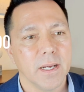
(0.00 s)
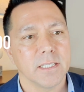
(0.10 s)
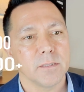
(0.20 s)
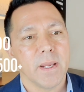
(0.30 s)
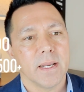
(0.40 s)

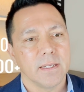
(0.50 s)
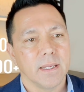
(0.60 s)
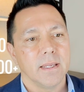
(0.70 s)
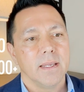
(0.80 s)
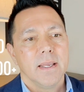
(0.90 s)
expect
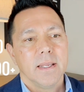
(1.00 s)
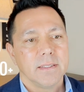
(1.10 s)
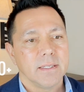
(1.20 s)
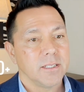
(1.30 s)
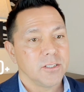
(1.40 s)
to
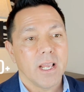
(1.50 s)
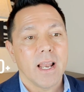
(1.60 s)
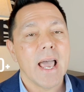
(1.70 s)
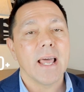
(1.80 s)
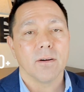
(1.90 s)
shell
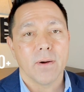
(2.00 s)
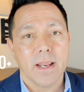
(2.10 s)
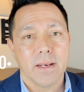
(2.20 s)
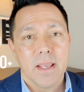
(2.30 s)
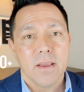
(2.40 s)
out around